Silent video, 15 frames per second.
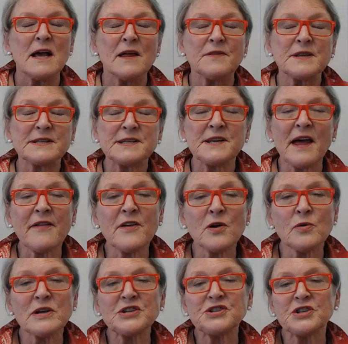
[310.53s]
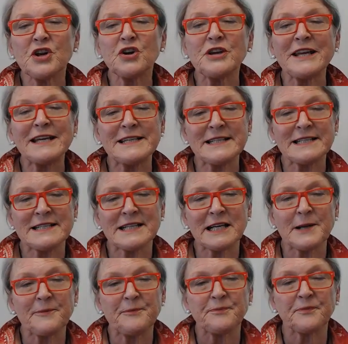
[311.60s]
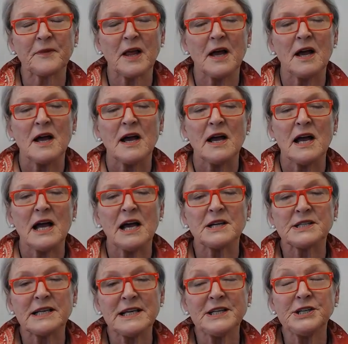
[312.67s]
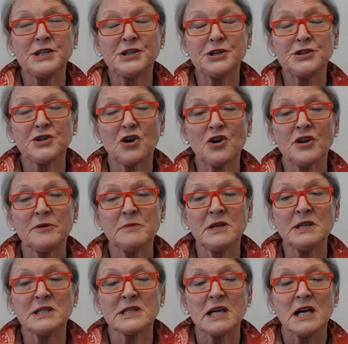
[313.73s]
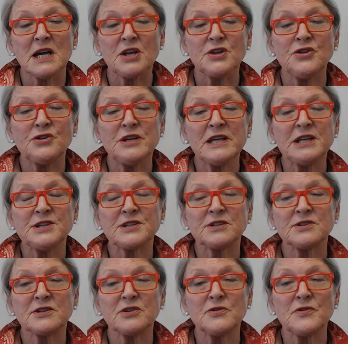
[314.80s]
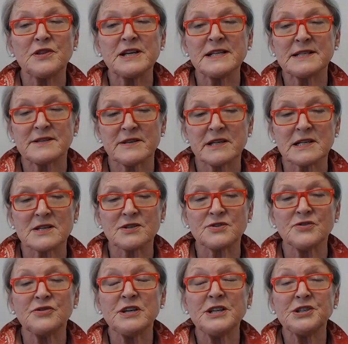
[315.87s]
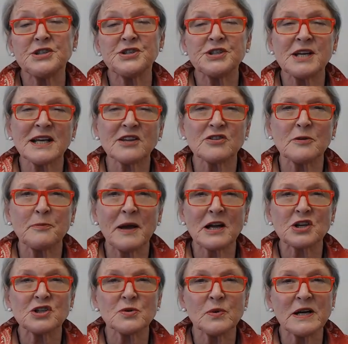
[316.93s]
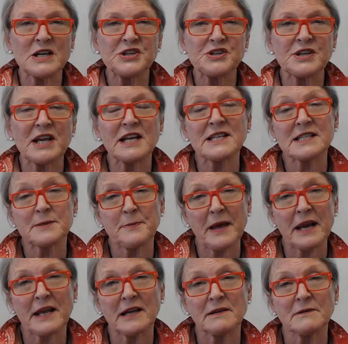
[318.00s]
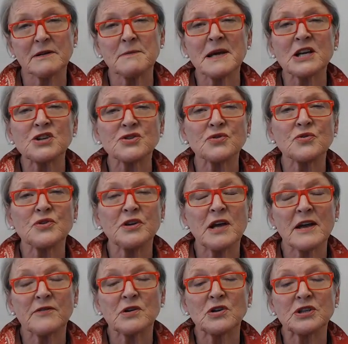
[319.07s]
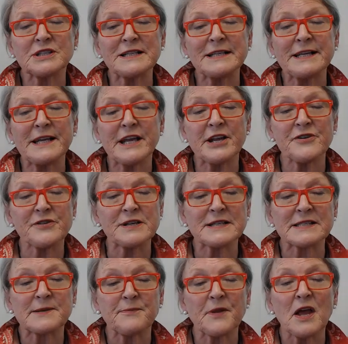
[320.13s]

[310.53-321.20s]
There's another question on editing. To edit a document, you need to do these things. You need to check the punctuation and spelling to make sure you haven't got any errors.